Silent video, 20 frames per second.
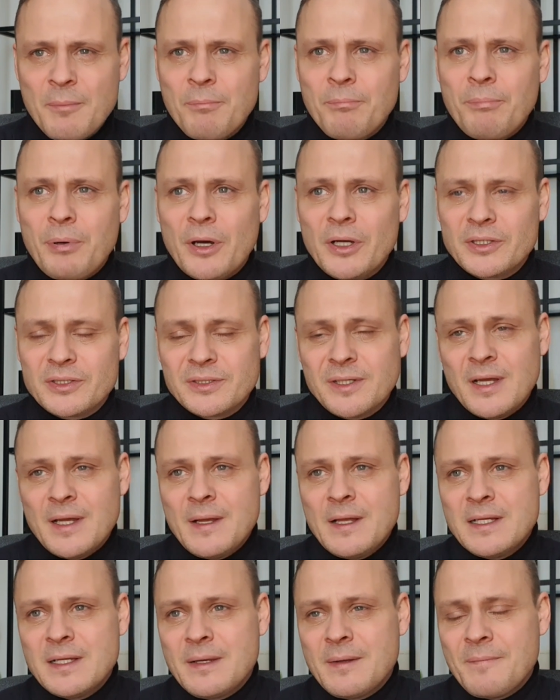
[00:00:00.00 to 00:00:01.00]
But
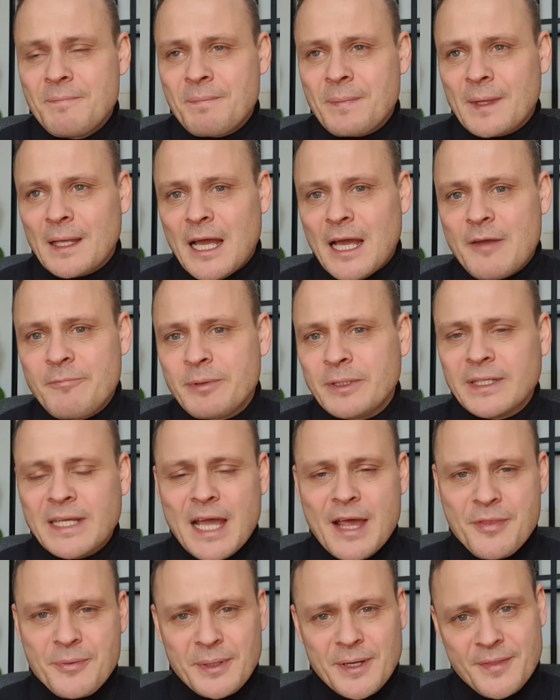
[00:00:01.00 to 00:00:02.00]
I've been
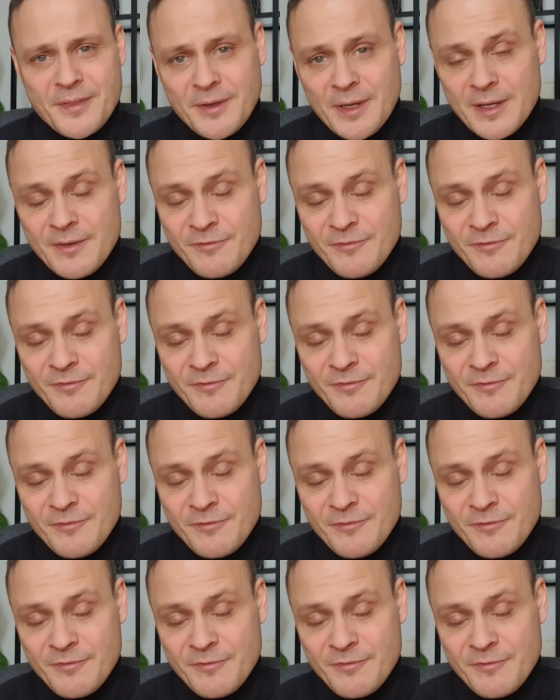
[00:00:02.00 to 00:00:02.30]
gathering the